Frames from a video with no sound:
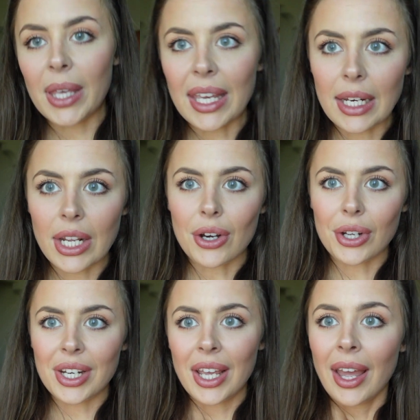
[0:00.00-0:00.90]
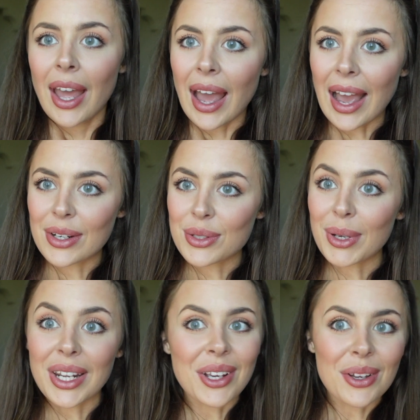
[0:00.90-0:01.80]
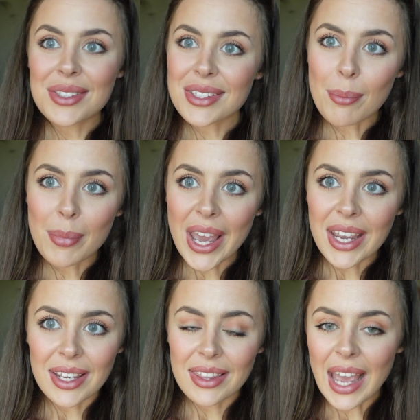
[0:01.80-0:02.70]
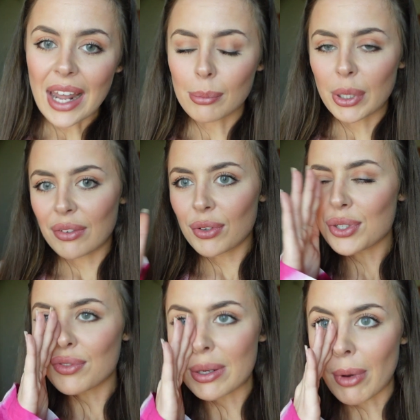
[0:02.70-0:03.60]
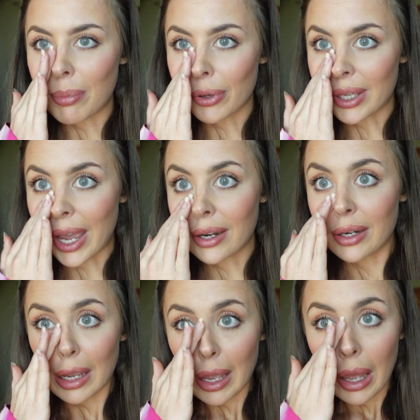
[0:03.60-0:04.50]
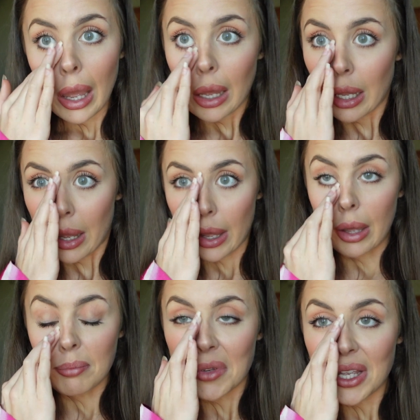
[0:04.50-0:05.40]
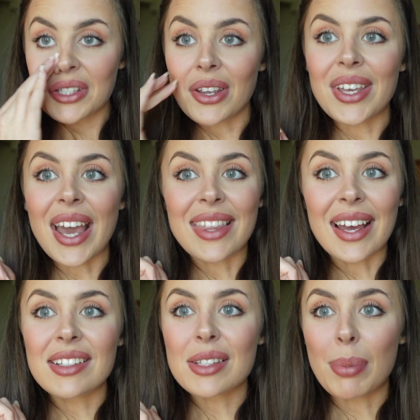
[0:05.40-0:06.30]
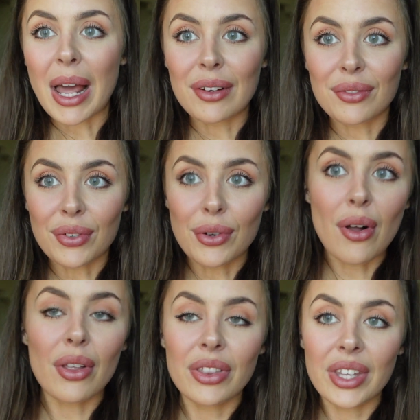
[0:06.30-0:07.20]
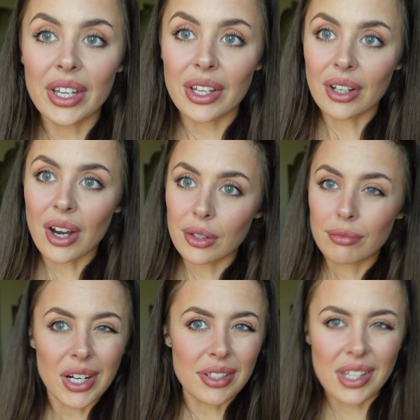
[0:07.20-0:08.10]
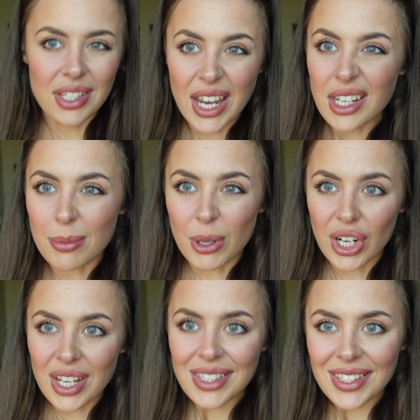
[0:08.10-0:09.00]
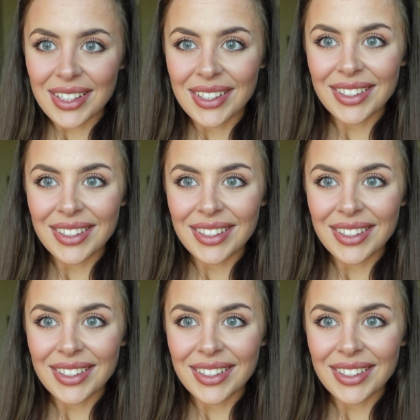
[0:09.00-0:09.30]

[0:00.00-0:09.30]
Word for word: a bikini on and we're gonna go and sunbathe and I'm looking forward to reading my book again. Um, so yeah, that is the plan for the kind of rest of the day, to be honest.